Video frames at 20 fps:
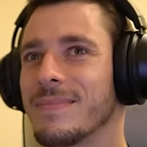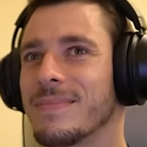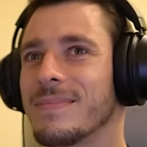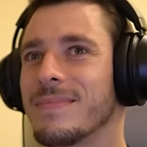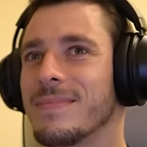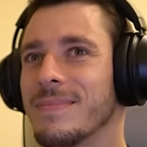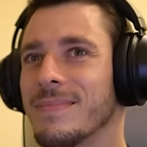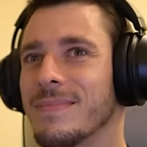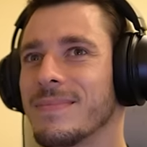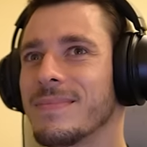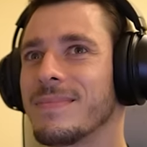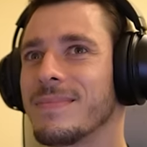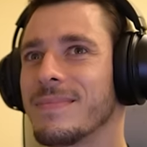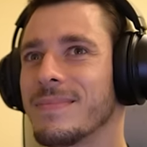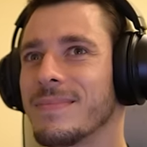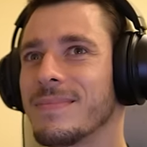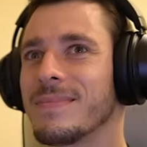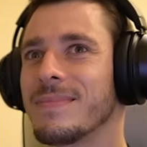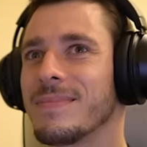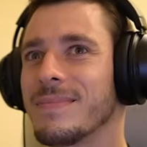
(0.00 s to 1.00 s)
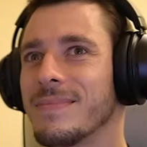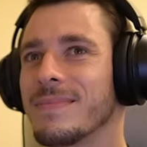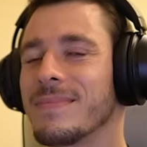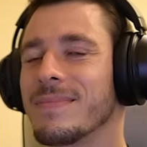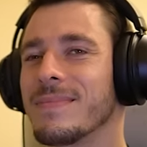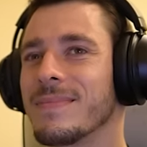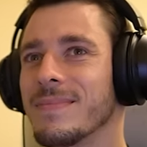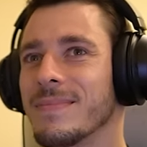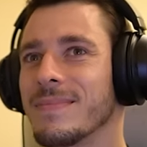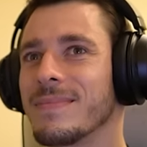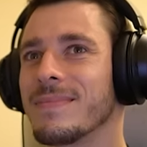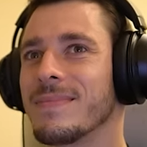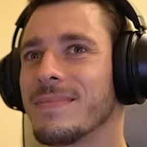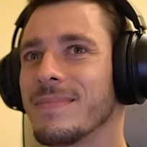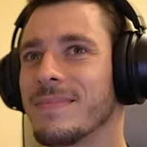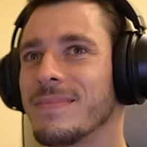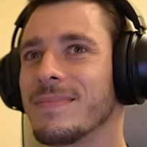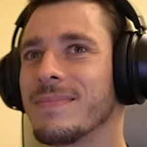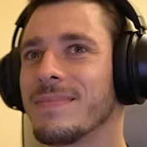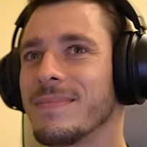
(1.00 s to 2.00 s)

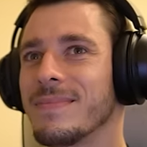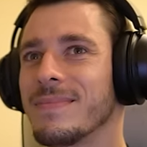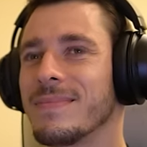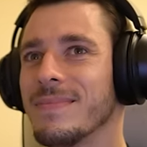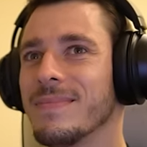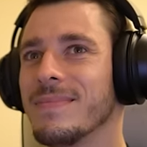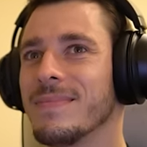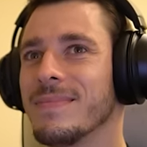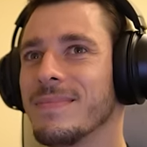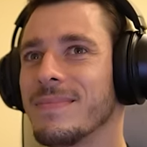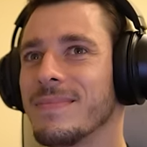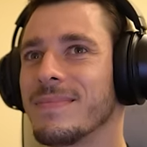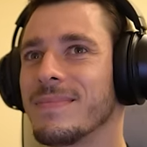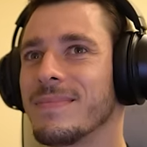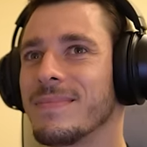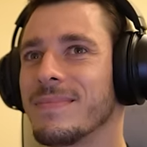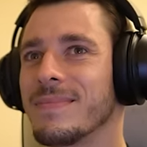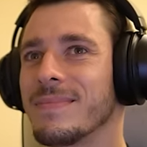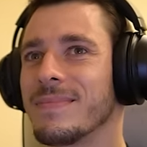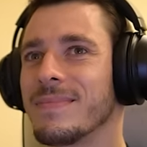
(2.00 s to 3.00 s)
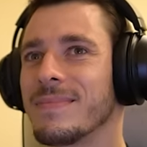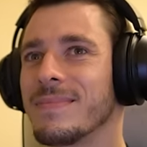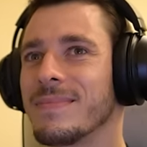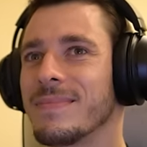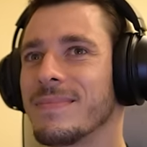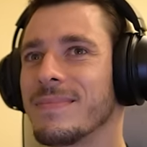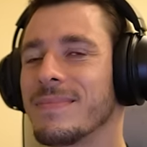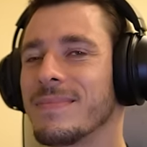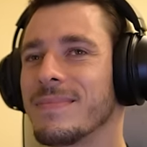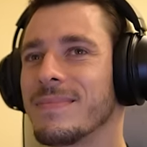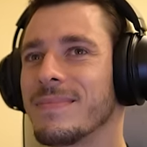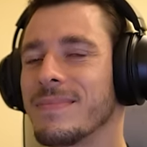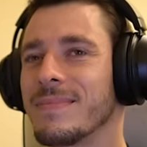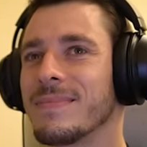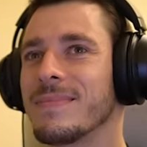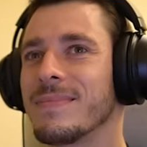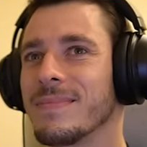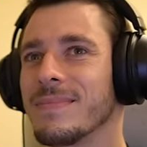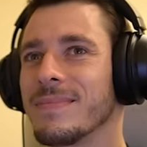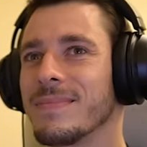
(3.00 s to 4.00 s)

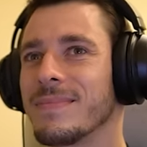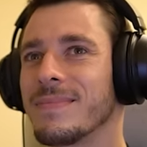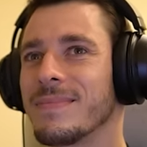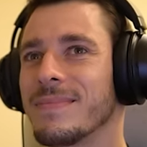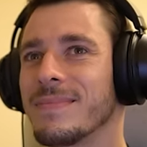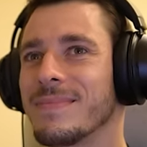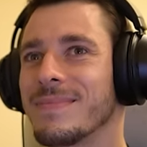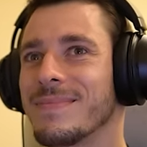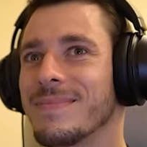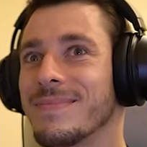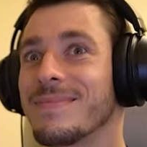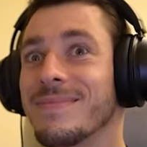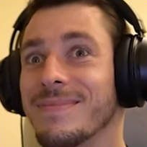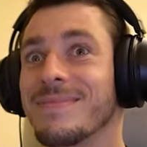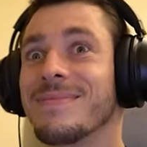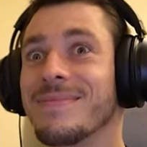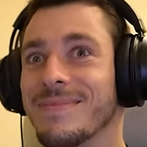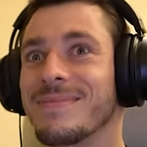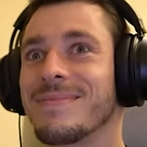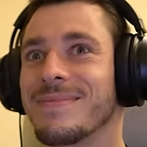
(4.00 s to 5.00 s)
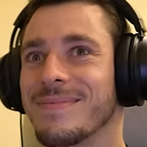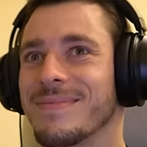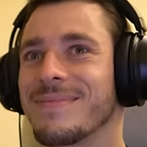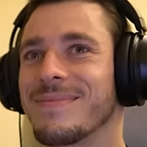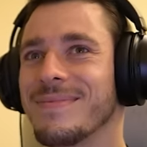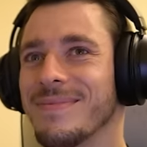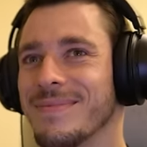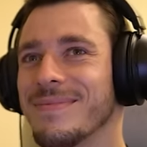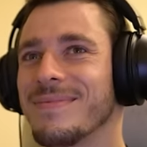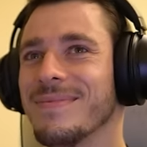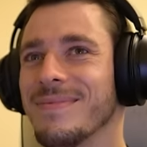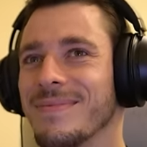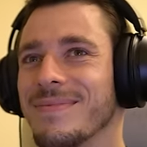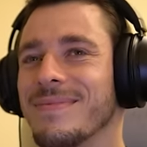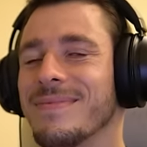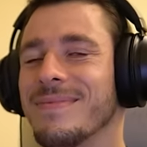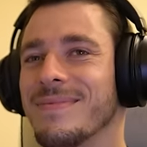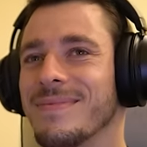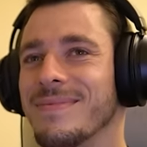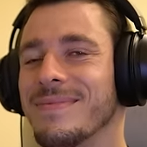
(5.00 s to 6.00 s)

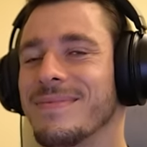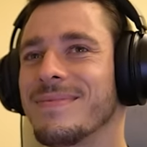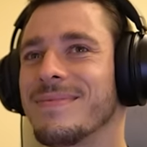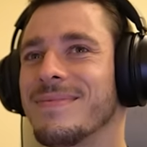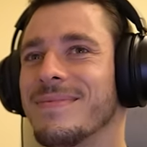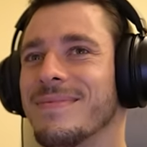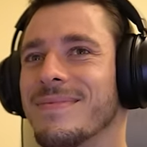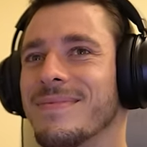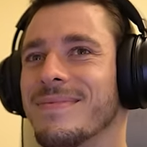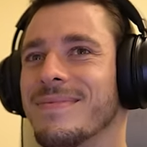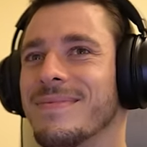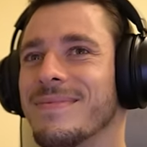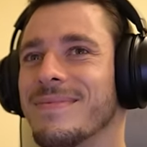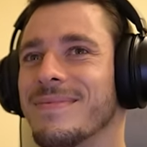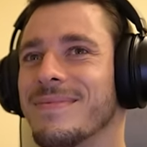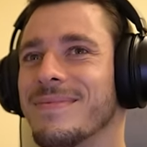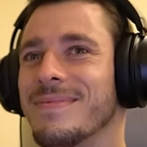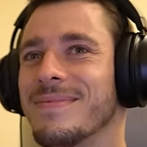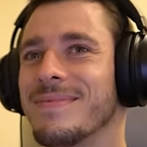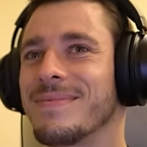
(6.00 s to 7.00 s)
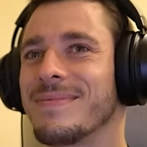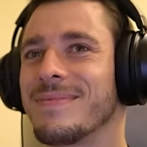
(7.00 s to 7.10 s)
This person isn't speaking.